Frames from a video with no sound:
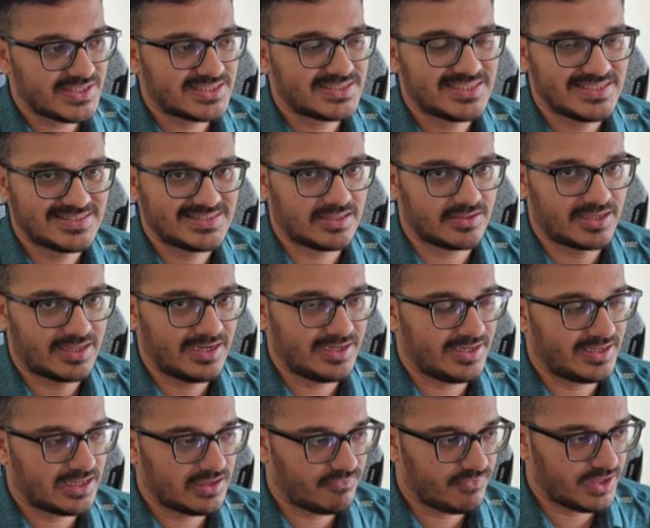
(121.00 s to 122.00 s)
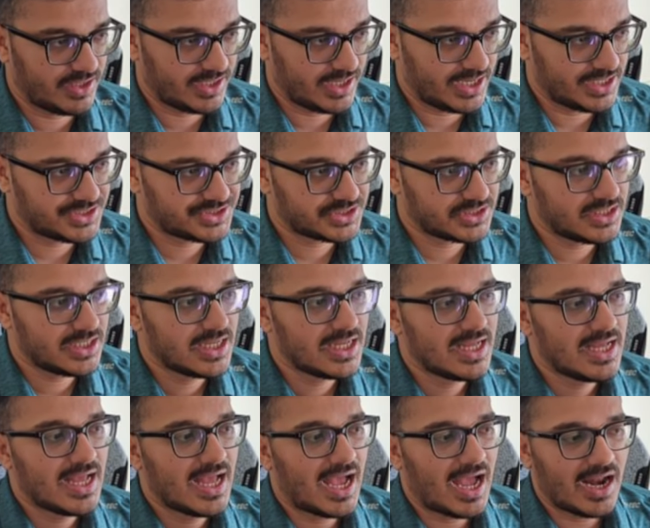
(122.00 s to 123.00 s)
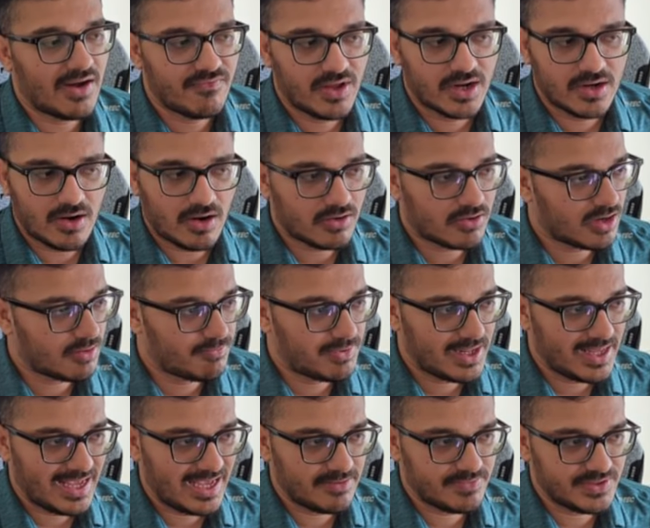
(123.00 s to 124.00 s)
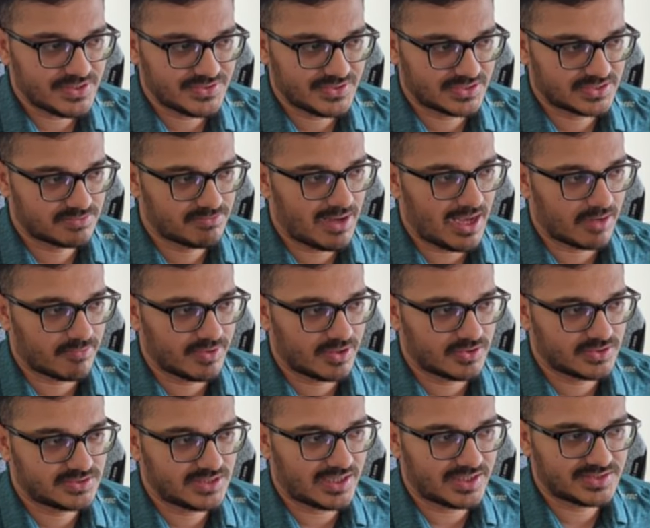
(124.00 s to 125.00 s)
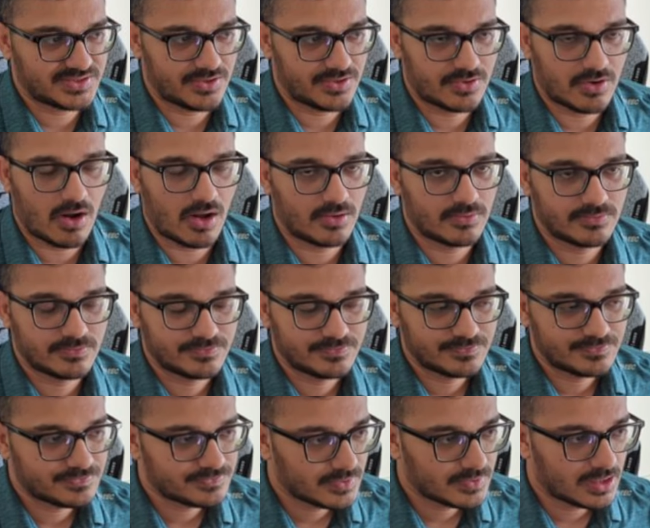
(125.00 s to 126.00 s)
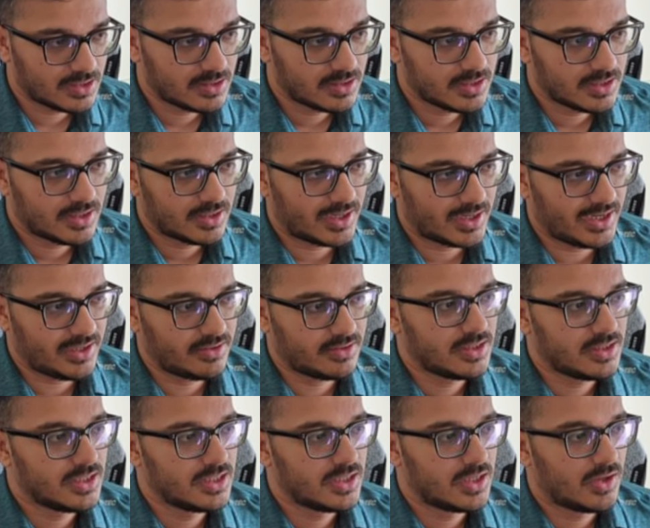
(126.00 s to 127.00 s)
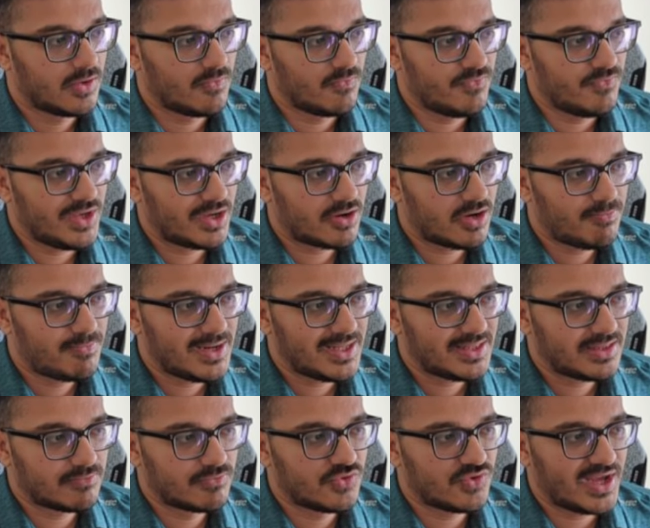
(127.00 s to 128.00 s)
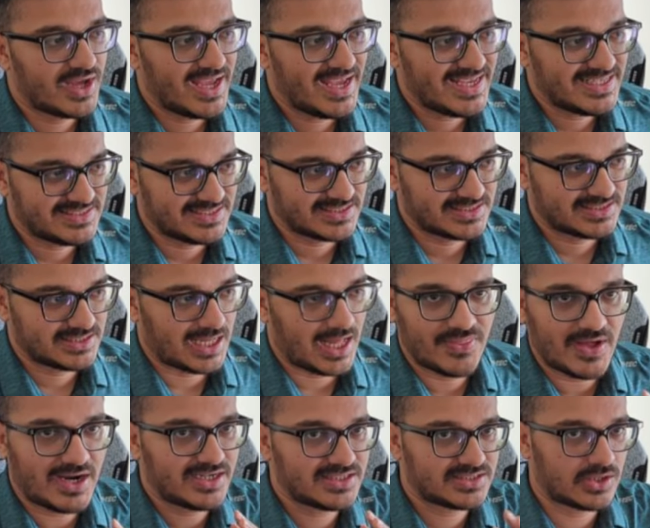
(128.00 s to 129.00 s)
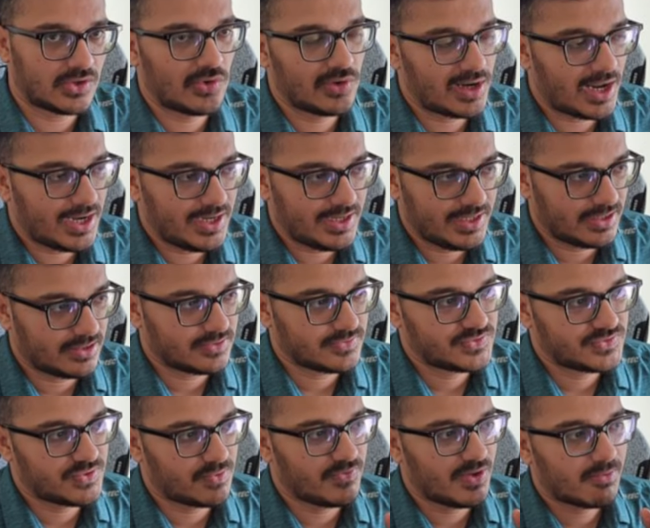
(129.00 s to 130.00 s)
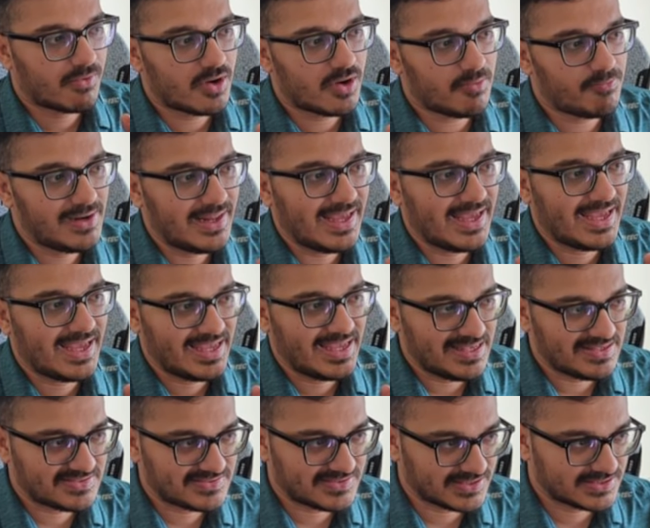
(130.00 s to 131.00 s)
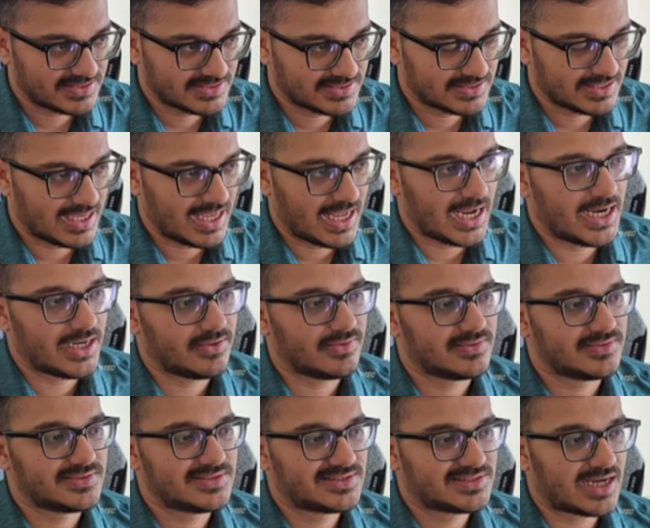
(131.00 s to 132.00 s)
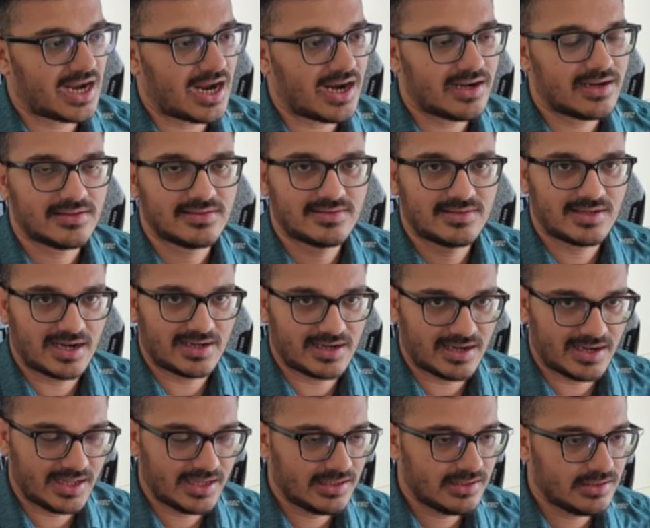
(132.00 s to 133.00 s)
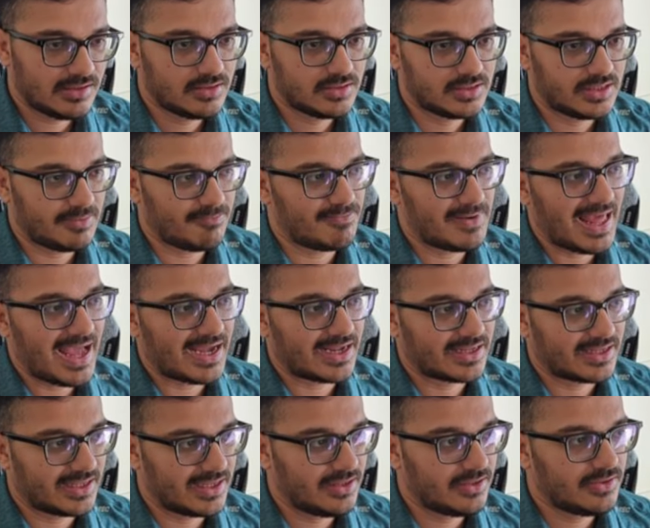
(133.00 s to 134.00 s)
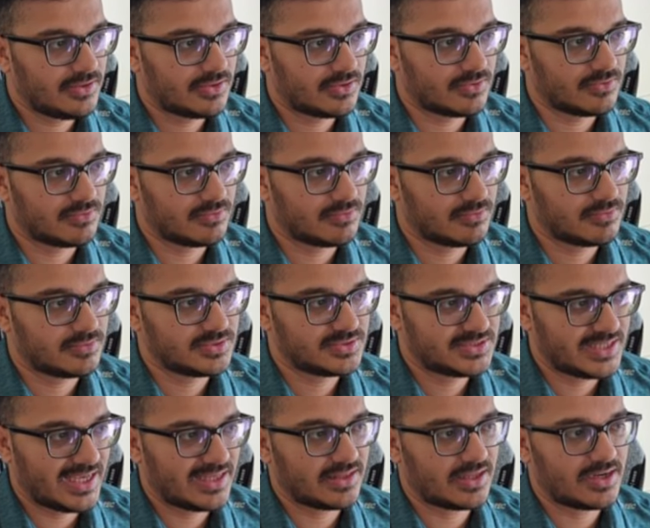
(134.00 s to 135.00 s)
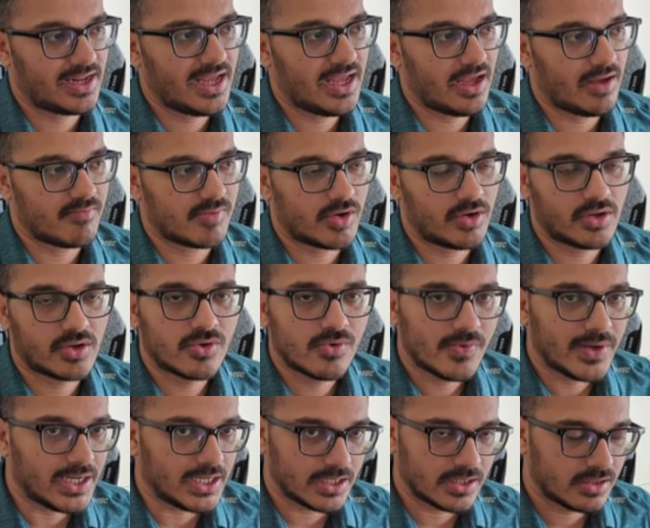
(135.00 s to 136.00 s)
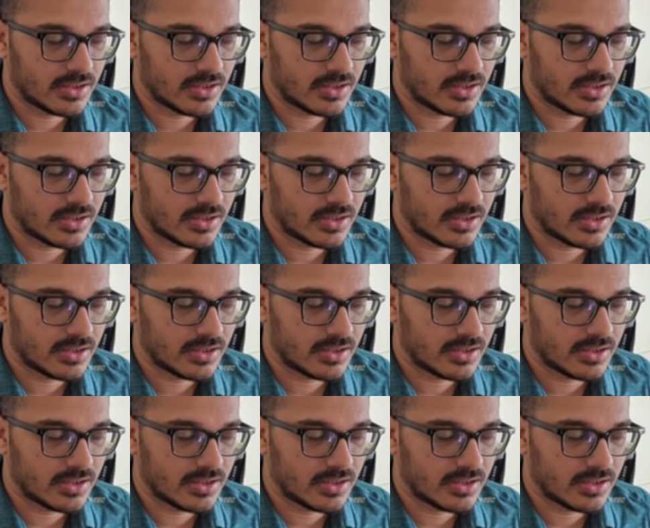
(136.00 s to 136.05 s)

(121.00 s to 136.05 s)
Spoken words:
is the critical variation. And we are not going to play a b6 back because that is a draw, right? We are going to play the move a6, and that is the whole idea. So we are going to play a6 and start threatening the black king to saying that, hey, I'm going to queen.